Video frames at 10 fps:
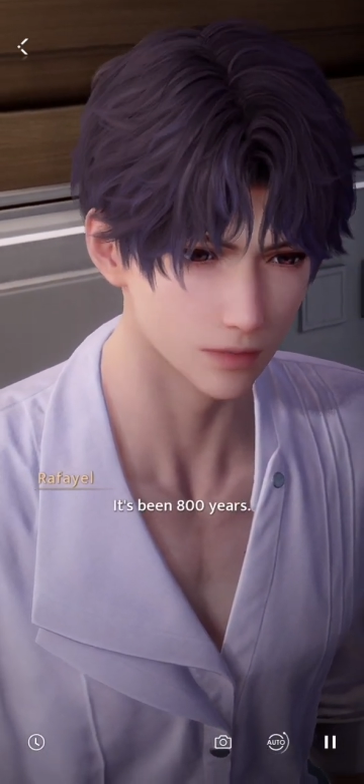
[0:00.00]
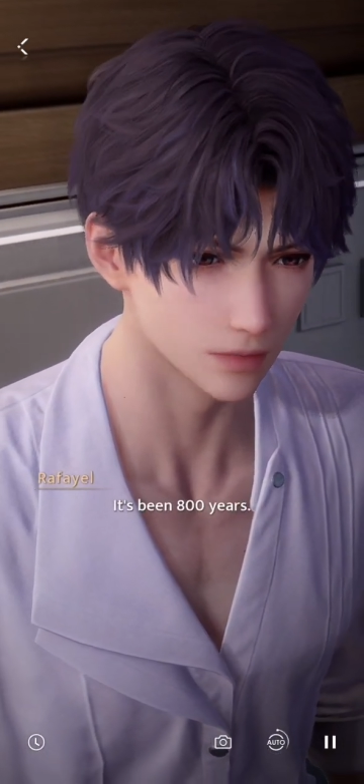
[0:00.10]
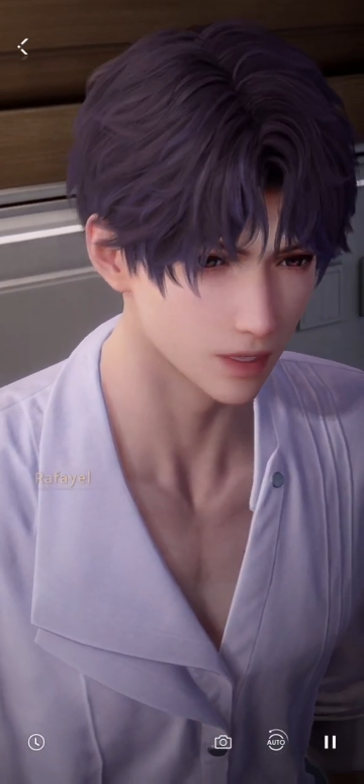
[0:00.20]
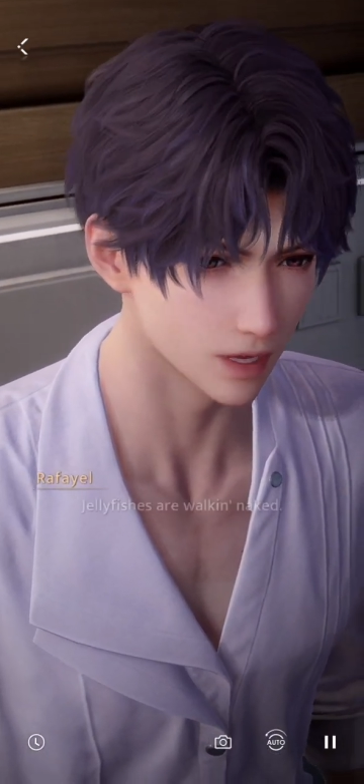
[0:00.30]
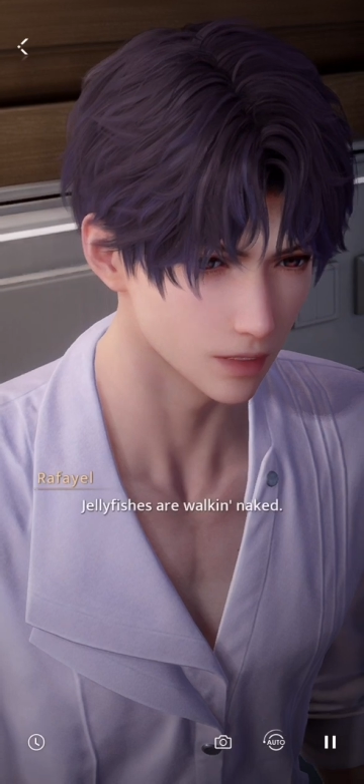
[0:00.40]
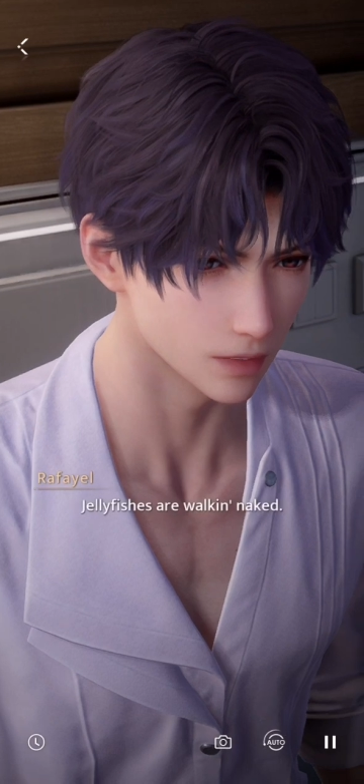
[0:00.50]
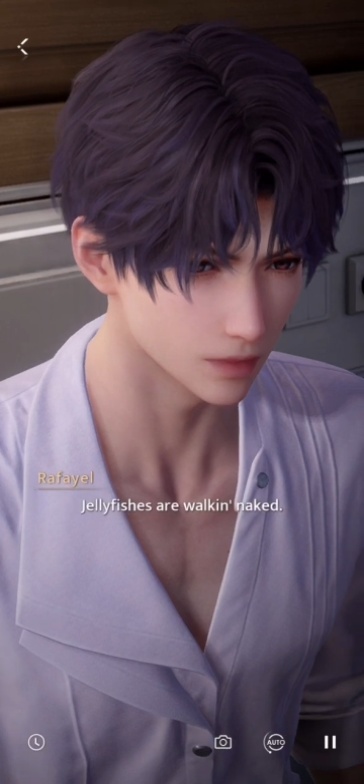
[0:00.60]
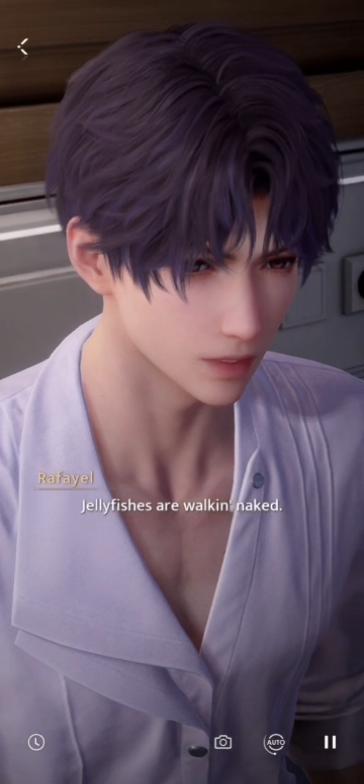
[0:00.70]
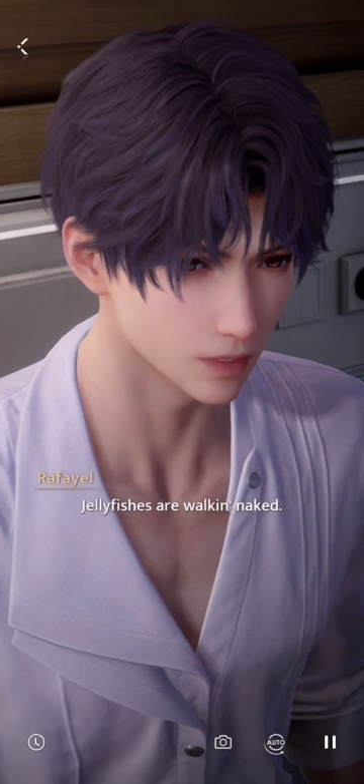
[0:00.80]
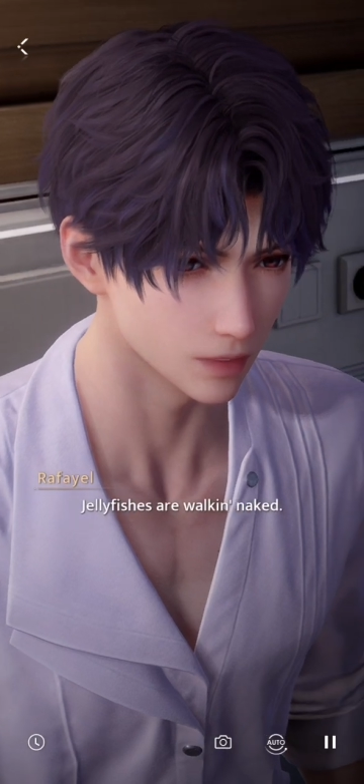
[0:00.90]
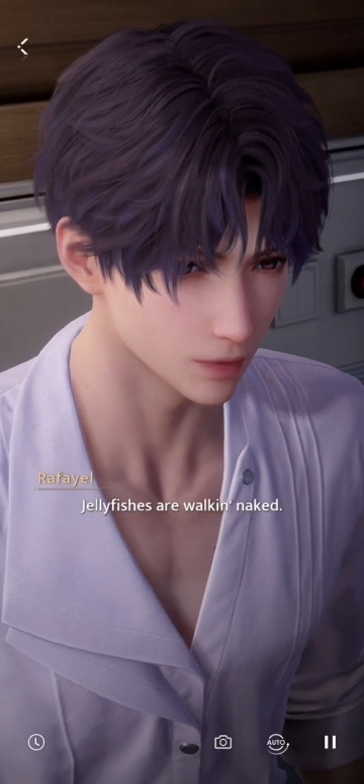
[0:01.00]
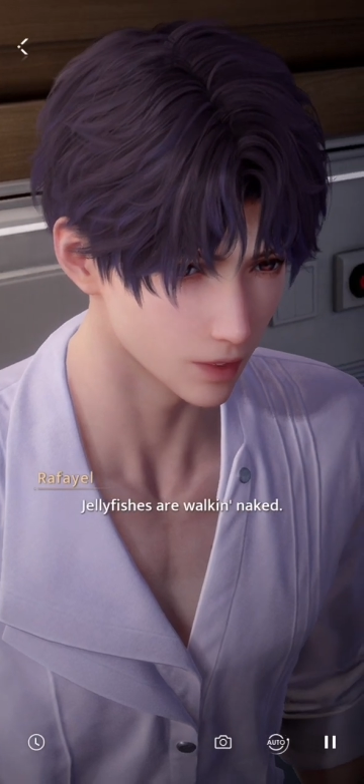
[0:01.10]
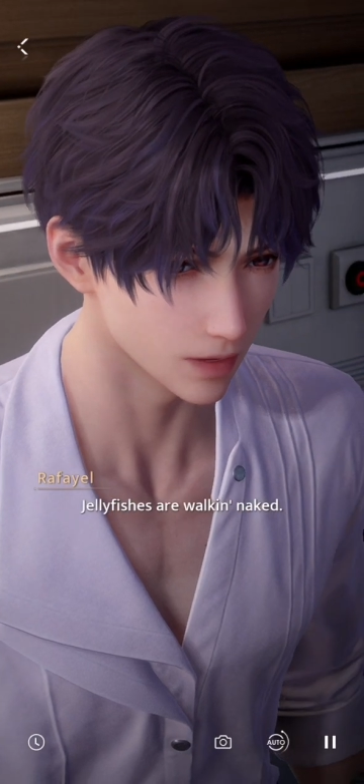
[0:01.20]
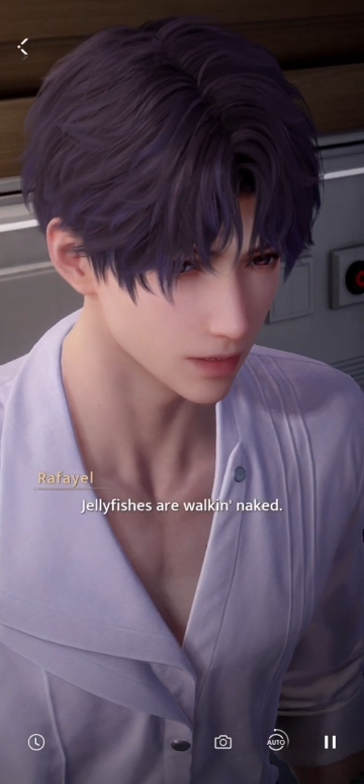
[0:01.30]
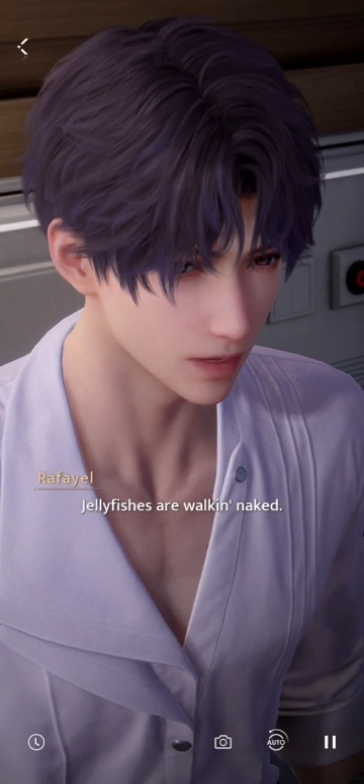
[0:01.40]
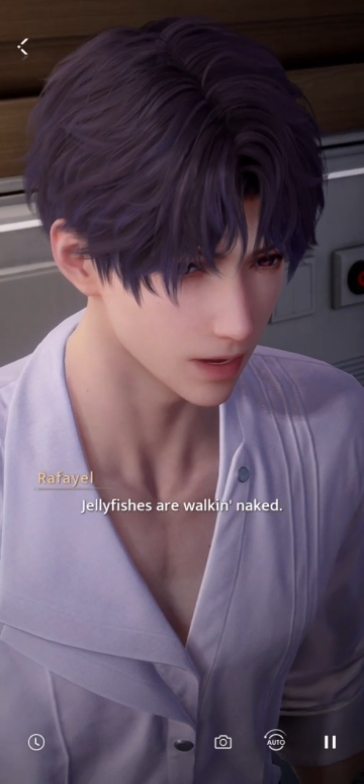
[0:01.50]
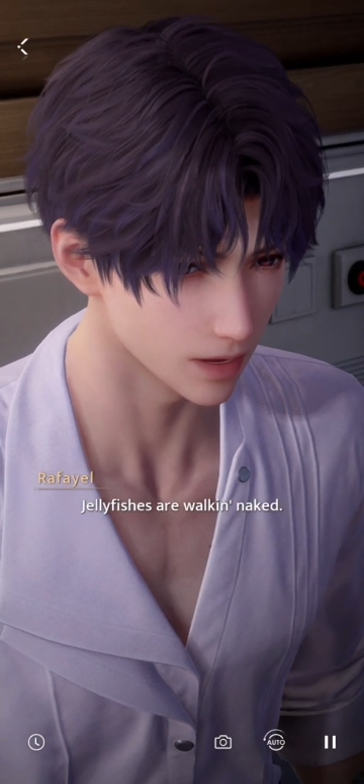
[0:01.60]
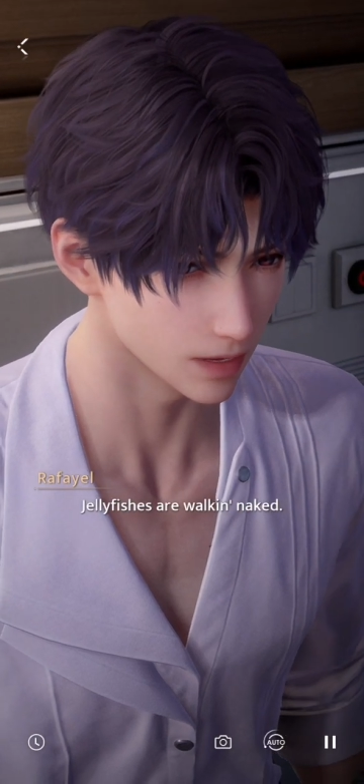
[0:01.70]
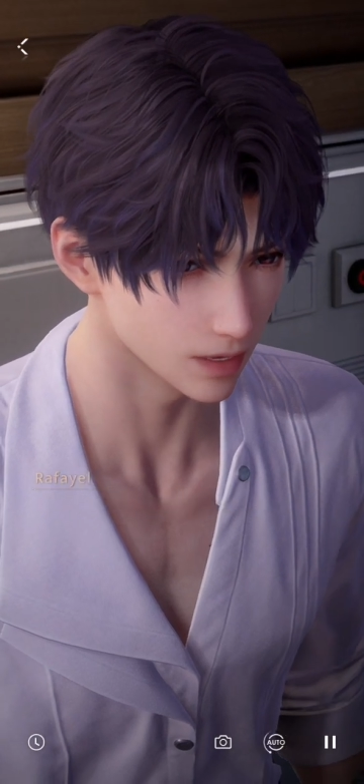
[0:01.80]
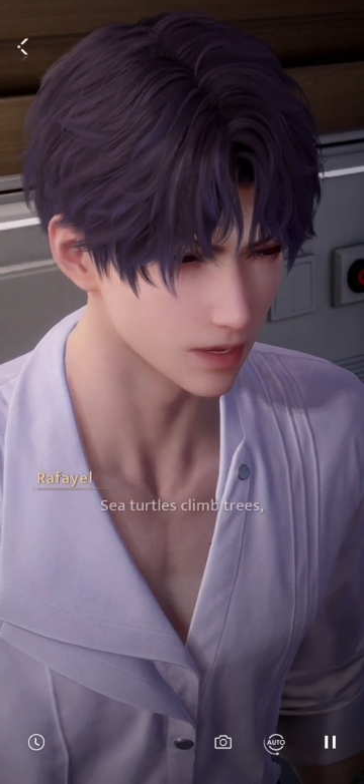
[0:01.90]
Jellyfishes are walking
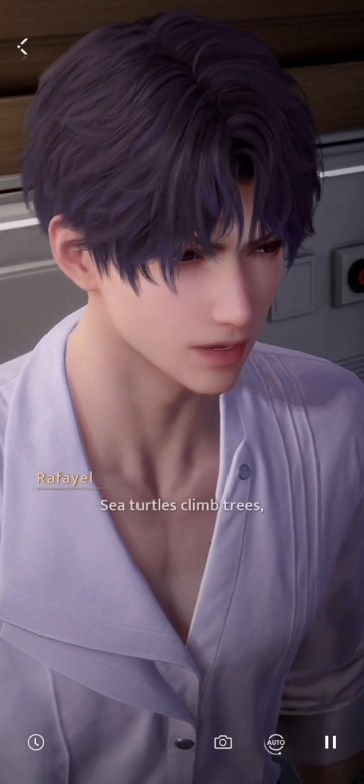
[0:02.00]
naked.